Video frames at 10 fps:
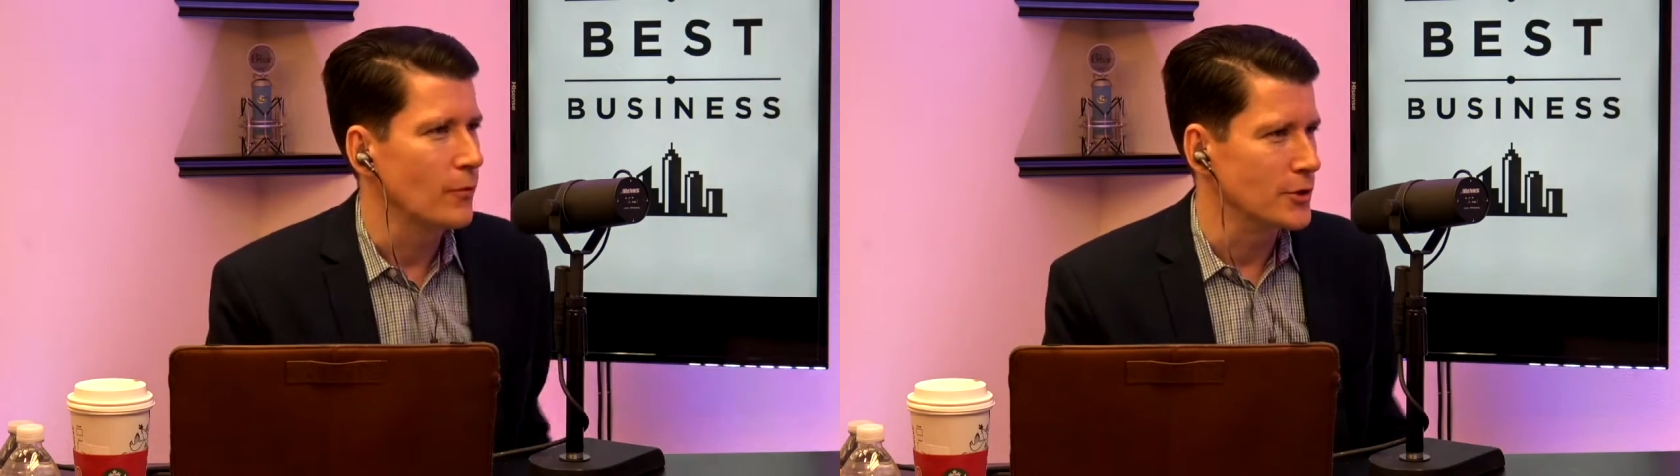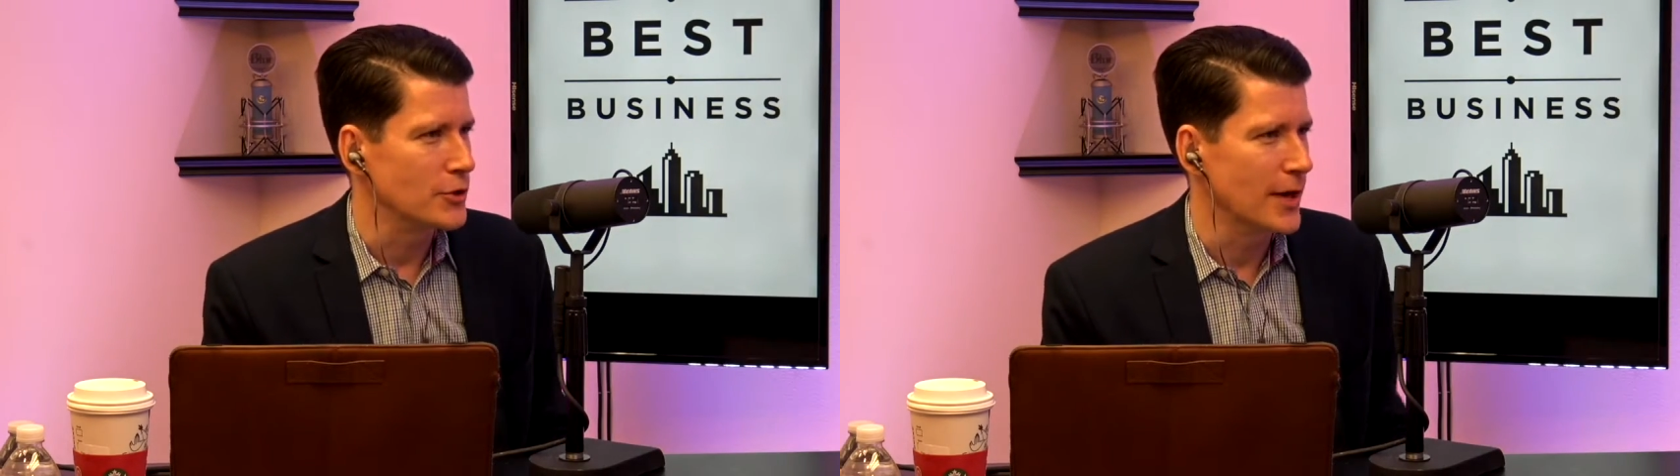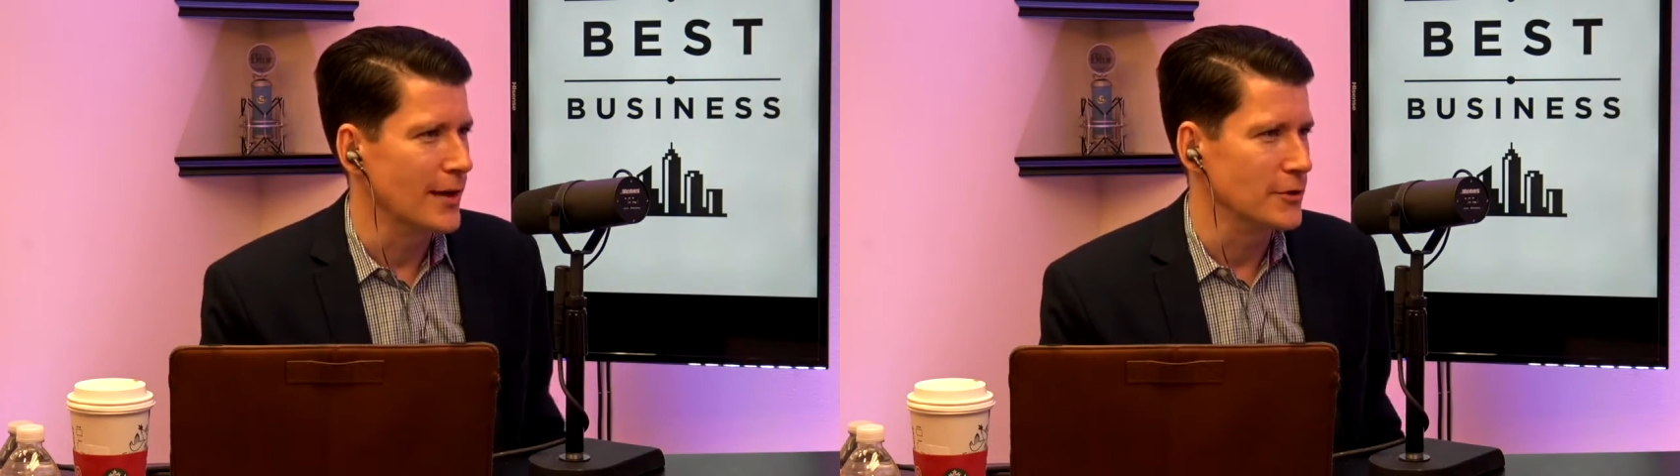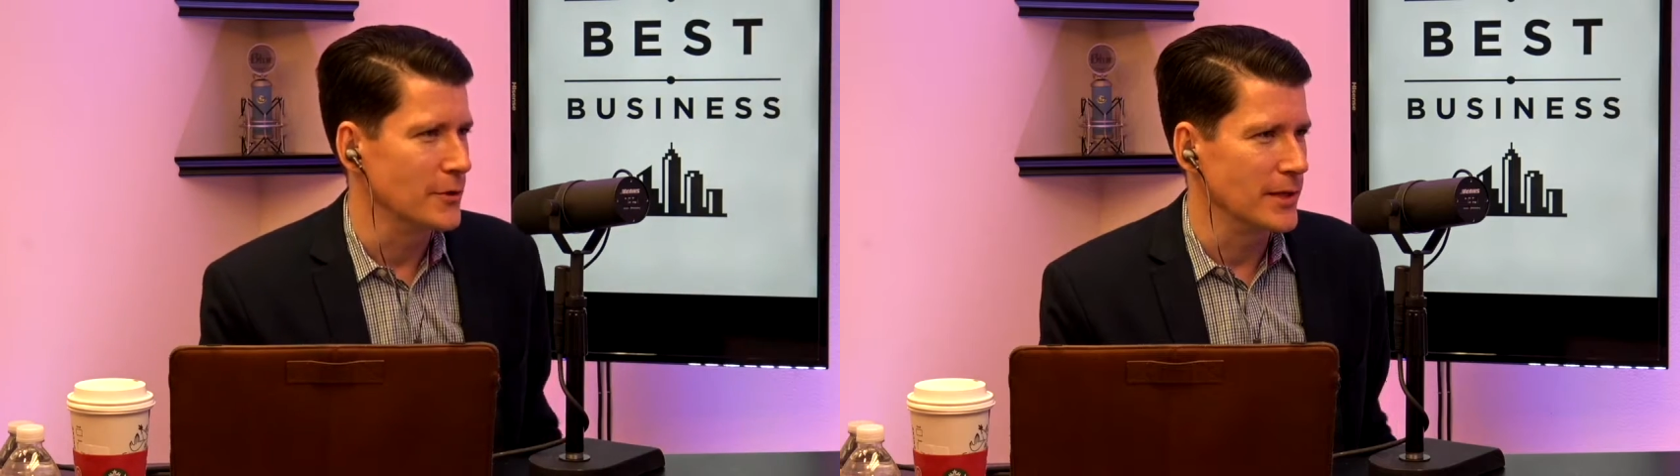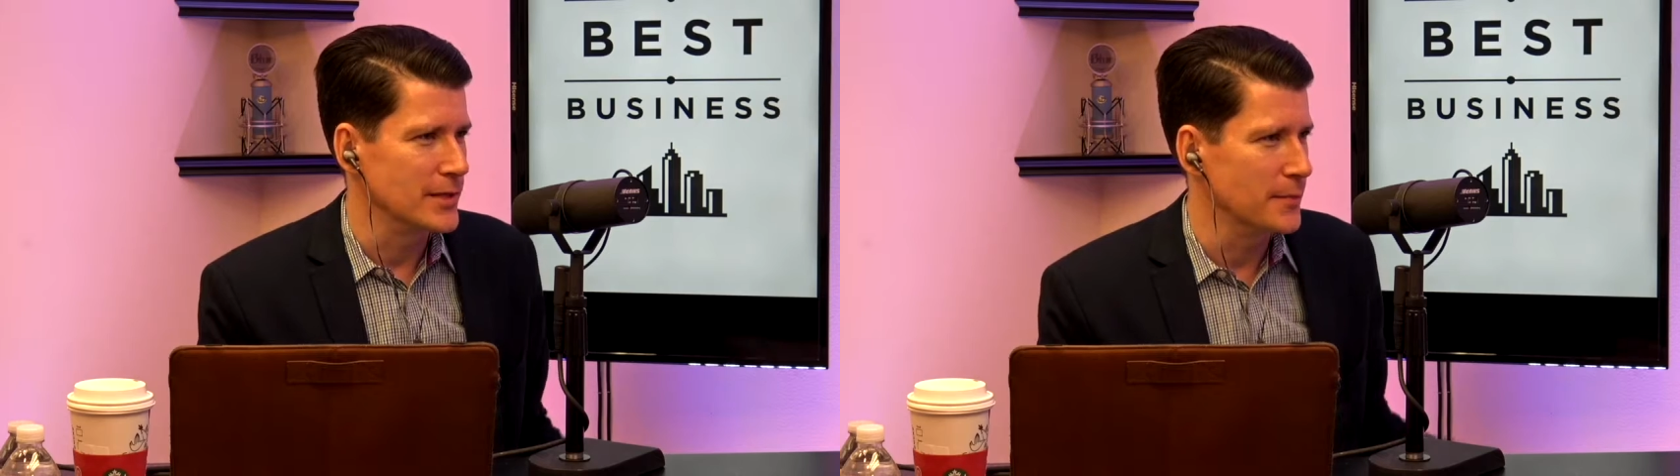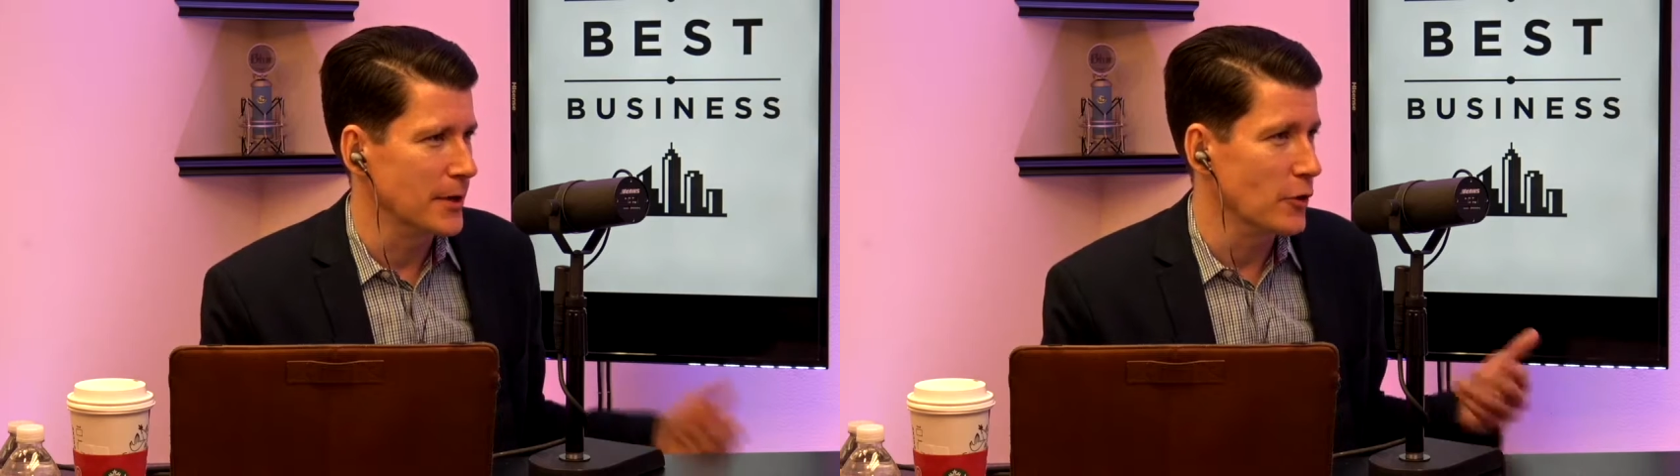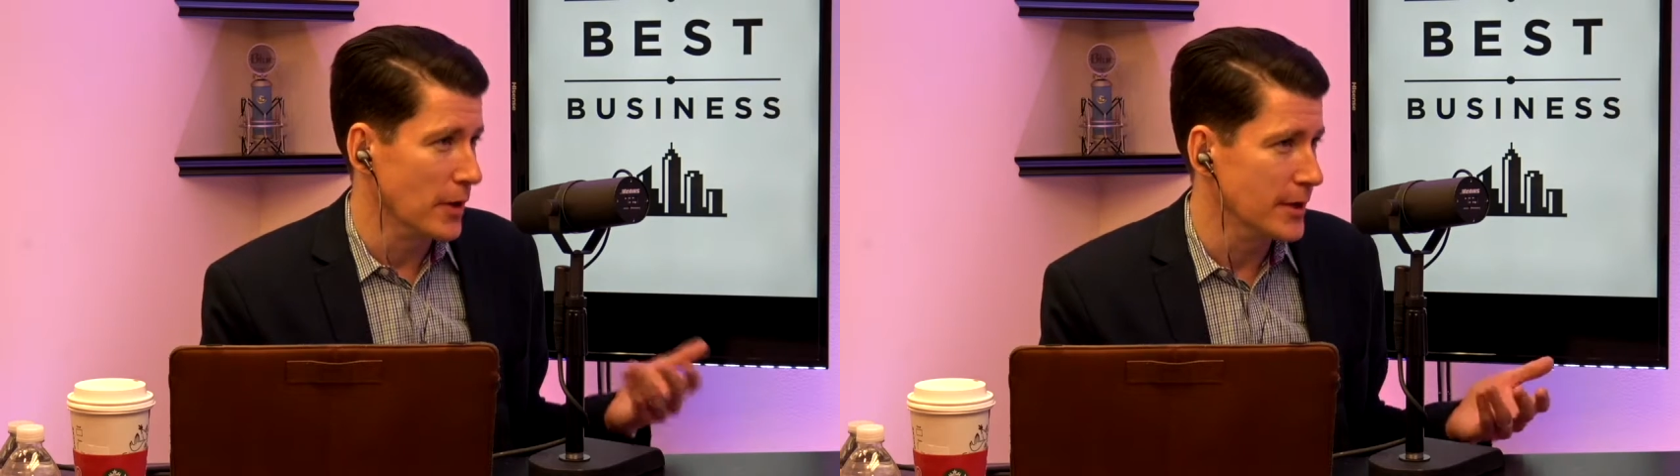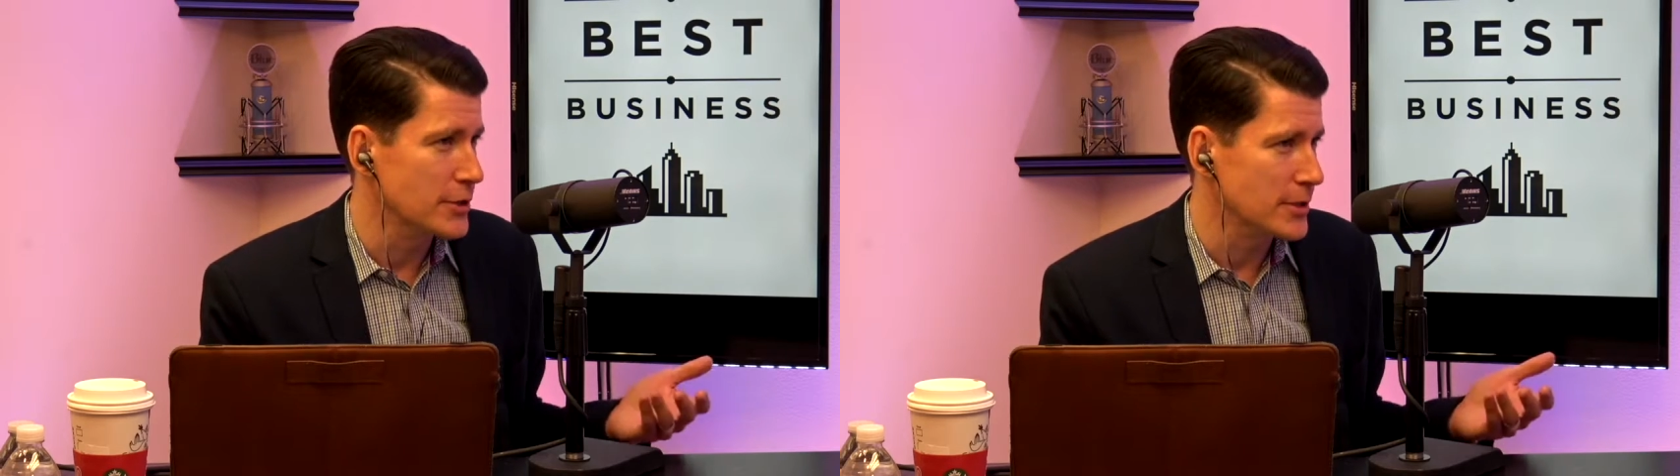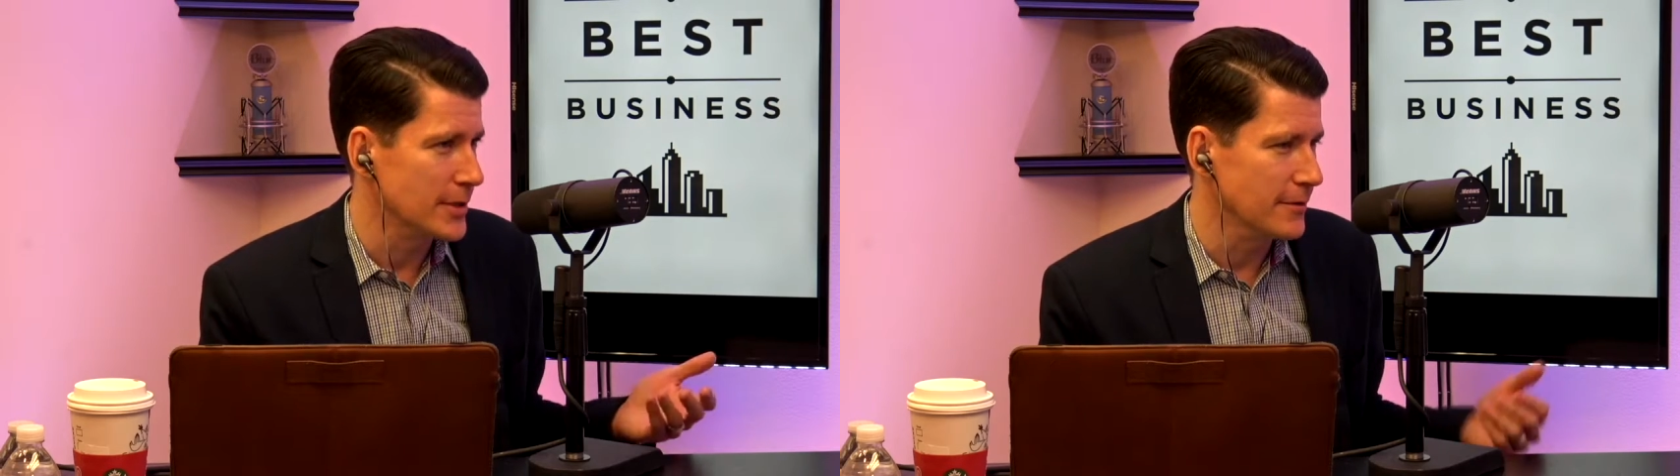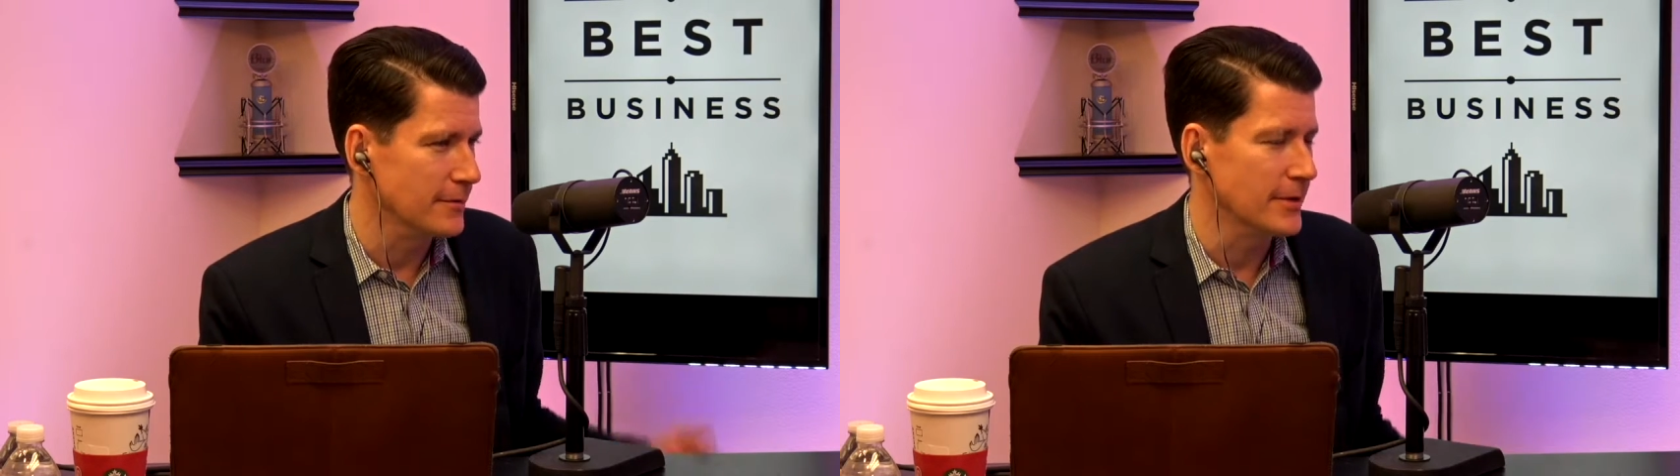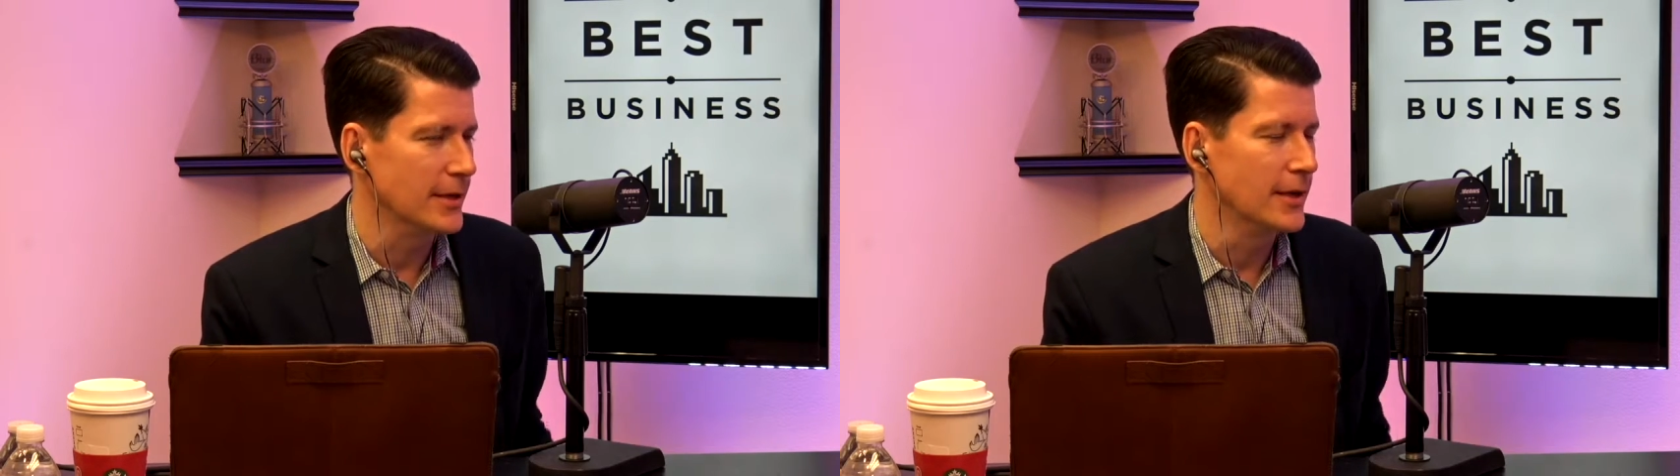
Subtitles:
what you're now doing as a bigger initiative.